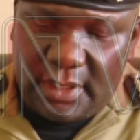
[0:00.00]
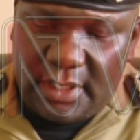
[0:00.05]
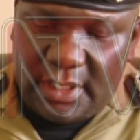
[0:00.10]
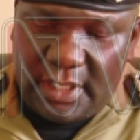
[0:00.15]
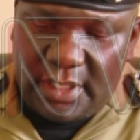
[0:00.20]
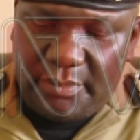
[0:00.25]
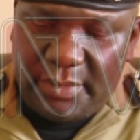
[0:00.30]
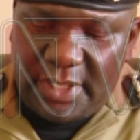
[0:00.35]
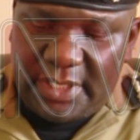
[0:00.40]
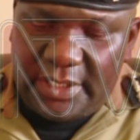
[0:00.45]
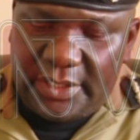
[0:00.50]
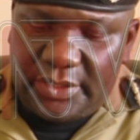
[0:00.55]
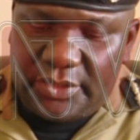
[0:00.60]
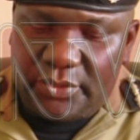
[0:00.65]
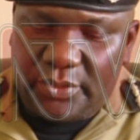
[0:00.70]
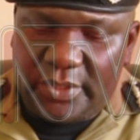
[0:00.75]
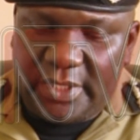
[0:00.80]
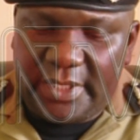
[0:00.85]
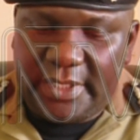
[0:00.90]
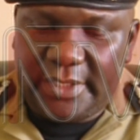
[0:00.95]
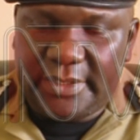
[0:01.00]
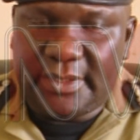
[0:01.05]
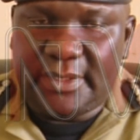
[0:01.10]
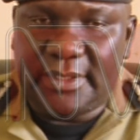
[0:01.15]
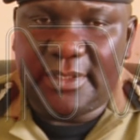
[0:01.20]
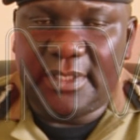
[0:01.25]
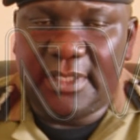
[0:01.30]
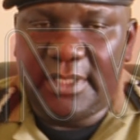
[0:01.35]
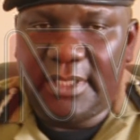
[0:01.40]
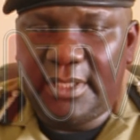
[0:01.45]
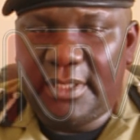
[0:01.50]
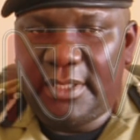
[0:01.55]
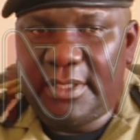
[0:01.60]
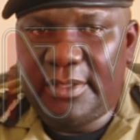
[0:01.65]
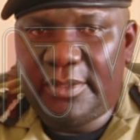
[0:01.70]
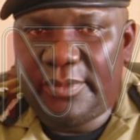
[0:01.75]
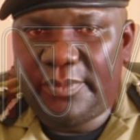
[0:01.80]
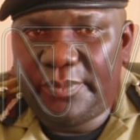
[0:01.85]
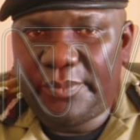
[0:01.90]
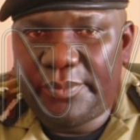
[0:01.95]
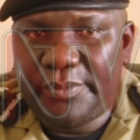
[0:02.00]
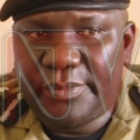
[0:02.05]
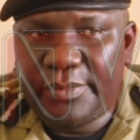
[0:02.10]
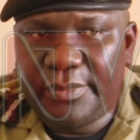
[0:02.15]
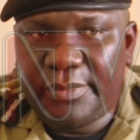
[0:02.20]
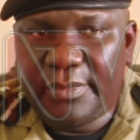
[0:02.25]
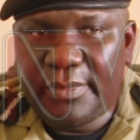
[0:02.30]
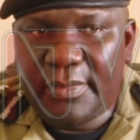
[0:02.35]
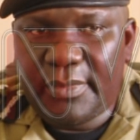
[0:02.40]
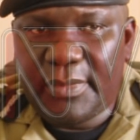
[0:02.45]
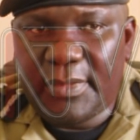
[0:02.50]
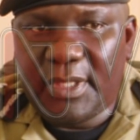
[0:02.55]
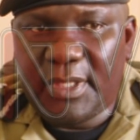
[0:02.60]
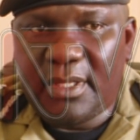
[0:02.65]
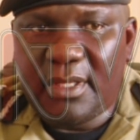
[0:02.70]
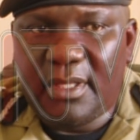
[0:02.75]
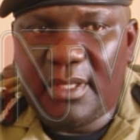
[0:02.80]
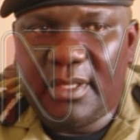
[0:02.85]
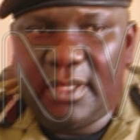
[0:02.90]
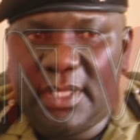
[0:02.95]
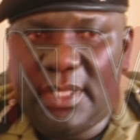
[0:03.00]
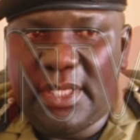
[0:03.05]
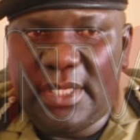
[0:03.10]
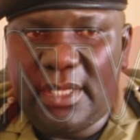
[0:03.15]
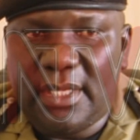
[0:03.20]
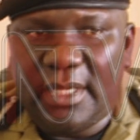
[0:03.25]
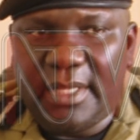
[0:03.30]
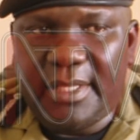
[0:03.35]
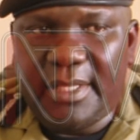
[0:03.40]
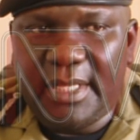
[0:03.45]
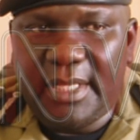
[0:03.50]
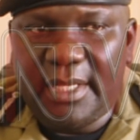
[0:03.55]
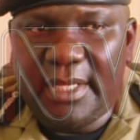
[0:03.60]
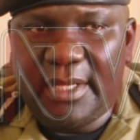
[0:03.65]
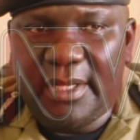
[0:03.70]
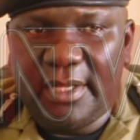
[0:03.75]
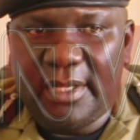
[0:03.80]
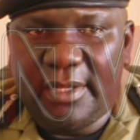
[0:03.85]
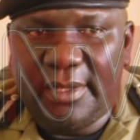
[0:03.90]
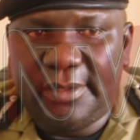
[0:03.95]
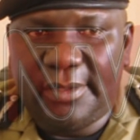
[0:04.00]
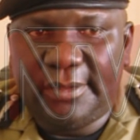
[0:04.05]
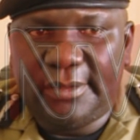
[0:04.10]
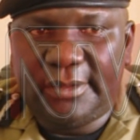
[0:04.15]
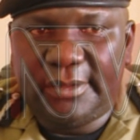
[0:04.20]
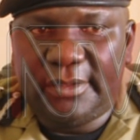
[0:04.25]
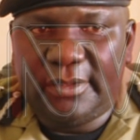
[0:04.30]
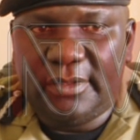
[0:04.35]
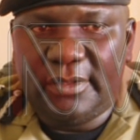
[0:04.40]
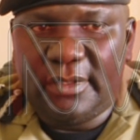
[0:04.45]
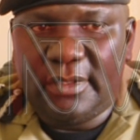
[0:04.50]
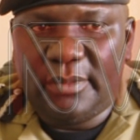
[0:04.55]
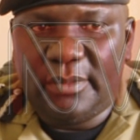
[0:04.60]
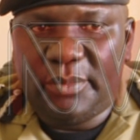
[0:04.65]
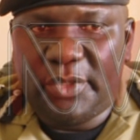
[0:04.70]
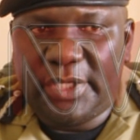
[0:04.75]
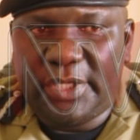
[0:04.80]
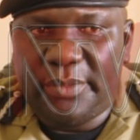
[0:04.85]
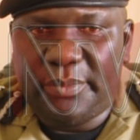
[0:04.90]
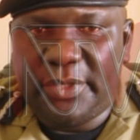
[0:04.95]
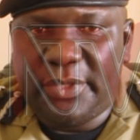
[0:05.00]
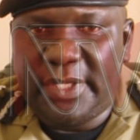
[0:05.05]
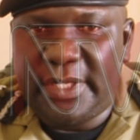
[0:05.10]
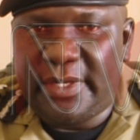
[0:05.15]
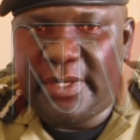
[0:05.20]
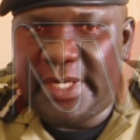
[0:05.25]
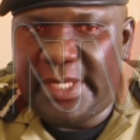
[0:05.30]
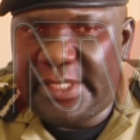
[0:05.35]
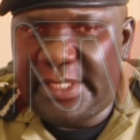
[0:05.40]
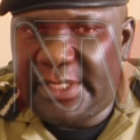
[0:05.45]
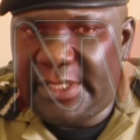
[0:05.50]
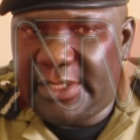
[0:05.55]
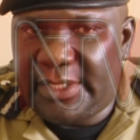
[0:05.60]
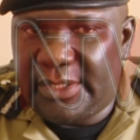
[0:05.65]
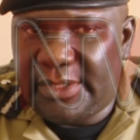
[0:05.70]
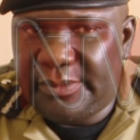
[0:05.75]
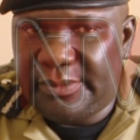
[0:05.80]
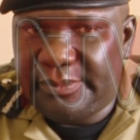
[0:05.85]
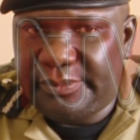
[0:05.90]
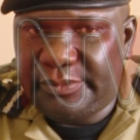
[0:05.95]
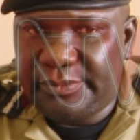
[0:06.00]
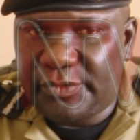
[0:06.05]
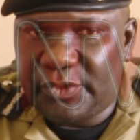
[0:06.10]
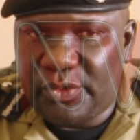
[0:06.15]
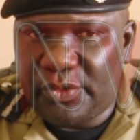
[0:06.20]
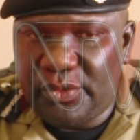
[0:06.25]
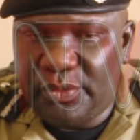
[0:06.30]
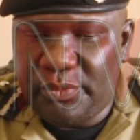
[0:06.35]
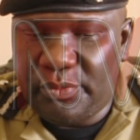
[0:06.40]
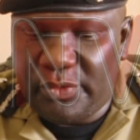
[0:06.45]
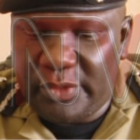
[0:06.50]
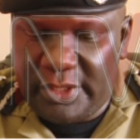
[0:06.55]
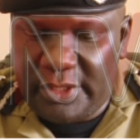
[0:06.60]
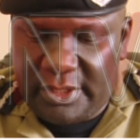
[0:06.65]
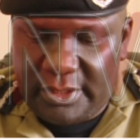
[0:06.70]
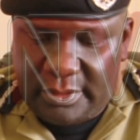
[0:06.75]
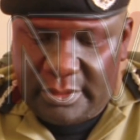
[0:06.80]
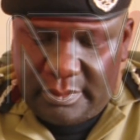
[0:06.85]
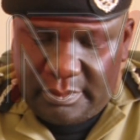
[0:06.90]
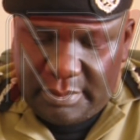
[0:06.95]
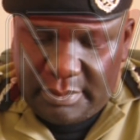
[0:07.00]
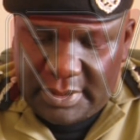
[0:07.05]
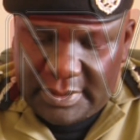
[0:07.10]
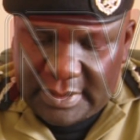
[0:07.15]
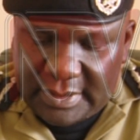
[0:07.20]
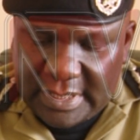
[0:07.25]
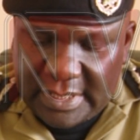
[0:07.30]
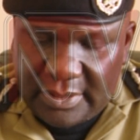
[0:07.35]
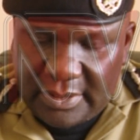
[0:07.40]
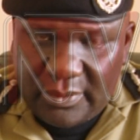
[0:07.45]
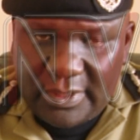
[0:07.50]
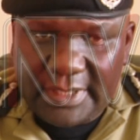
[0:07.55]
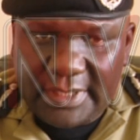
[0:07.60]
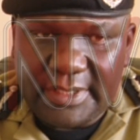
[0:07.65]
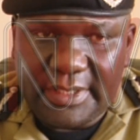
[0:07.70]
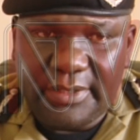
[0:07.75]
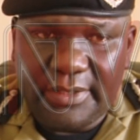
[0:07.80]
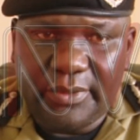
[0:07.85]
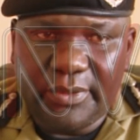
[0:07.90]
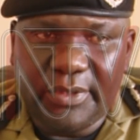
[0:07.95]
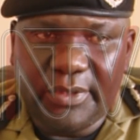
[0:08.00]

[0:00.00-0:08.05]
uh, managed to arrest the, the other boda boda rider whom we basically wanted